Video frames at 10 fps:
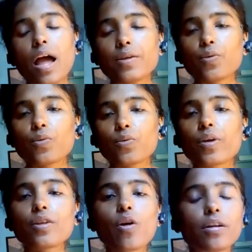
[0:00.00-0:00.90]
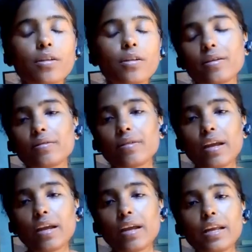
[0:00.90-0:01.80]
You can
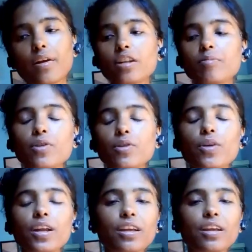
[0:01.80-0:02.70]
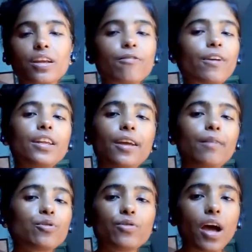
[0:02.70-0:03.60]
in anatomy you can give any
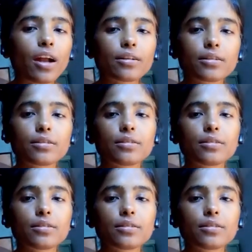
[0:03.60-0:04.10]
name to that.